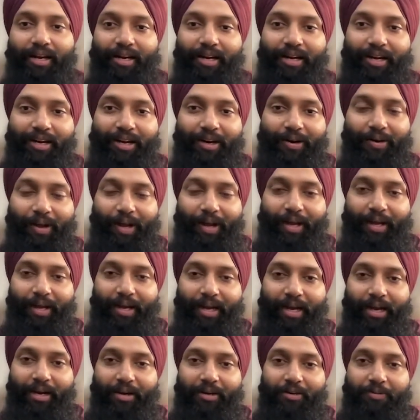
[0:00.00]
Okay,
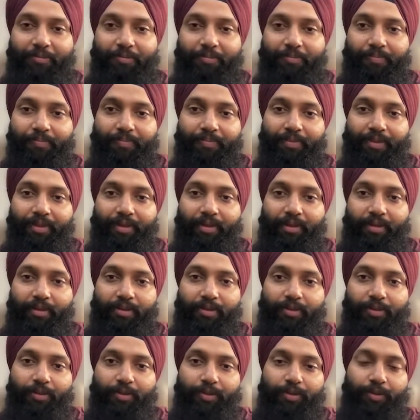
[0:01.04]
now,
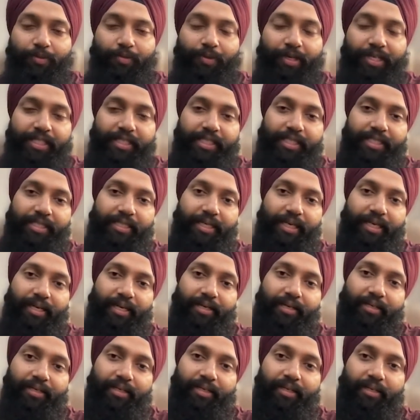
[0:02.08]
so what she
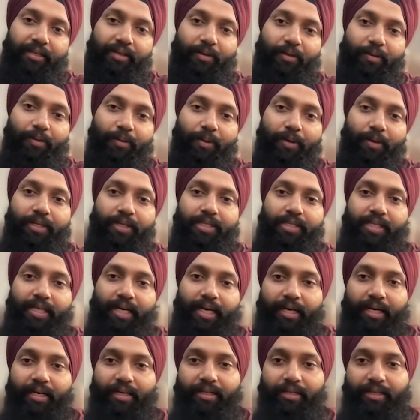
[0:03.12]
said was
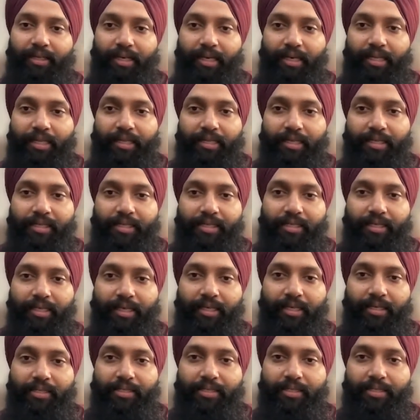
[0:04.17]
that in this
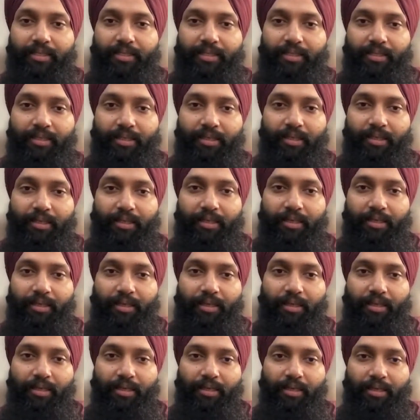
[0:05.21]
case,
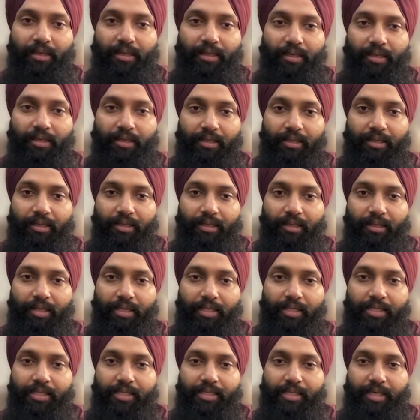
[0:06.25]

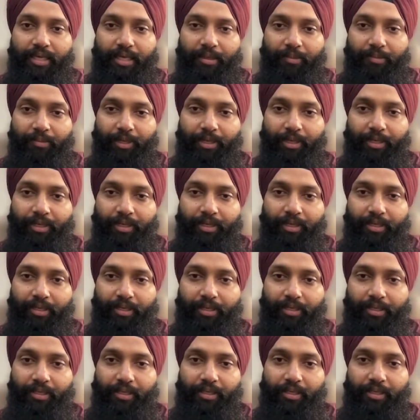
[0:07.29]
this statement,
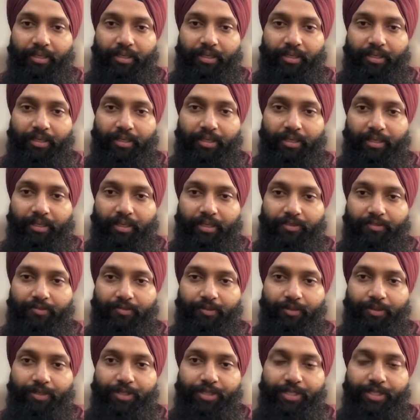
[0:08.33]
this
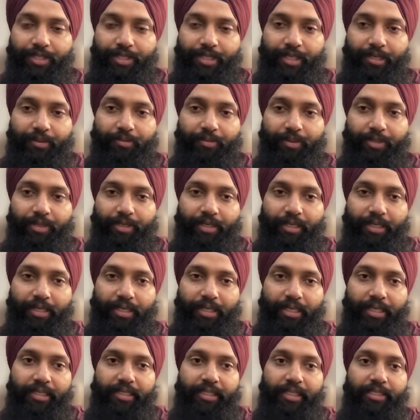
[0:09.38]
first statement
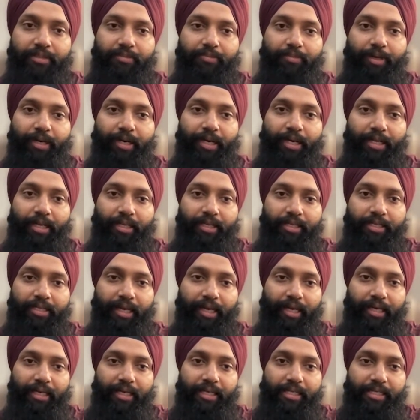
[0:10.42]
is explaining the
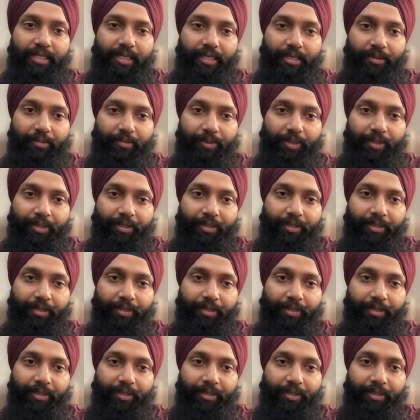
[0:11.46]
second statement.